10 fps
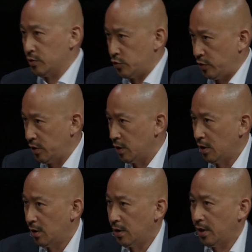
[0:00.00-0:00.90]
country
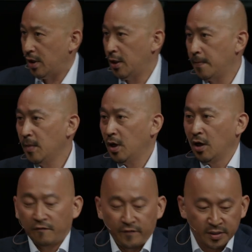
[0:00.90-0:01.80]

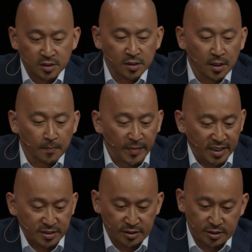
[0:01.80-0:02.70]
of its
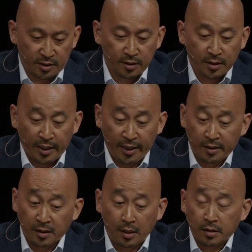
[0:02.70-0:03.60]
messenger.
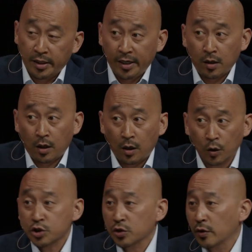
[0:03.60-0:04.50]
And they
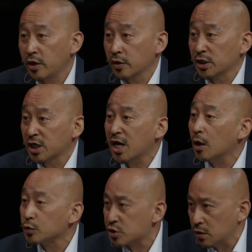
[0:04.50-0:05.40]
also hear the
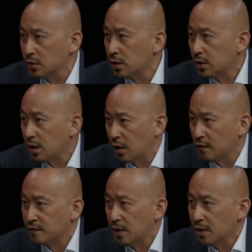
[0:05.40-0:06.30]
culture
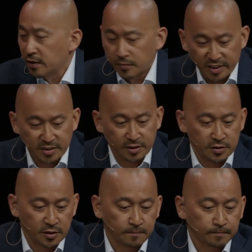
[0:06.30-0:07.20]
of the
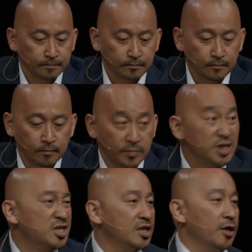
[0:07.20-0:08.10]
messenger.
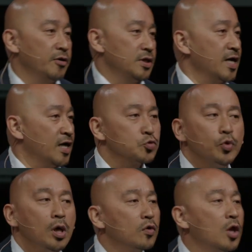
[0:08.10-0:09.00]
Missionaries, guys,
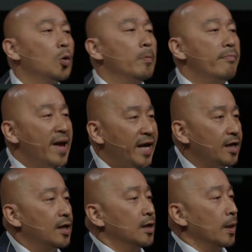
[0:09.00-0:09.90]
we all know,
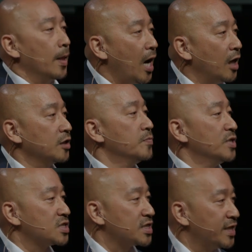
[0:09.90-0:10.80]
made a lot of
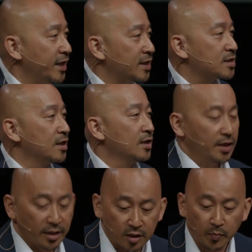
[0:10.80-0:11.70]
mistakes
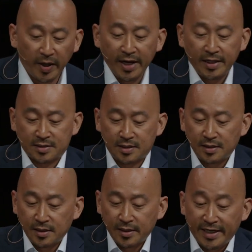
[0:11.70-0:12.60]
in the past.
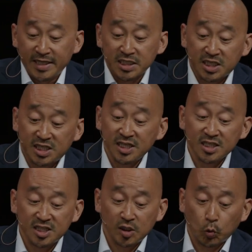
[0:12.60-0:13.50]
And
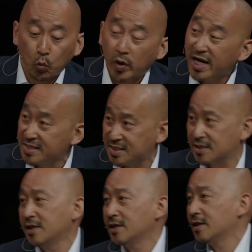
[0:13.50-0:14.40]
since the
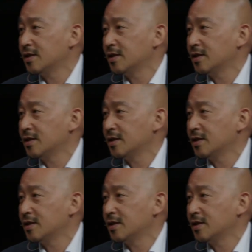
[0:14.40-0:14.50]
West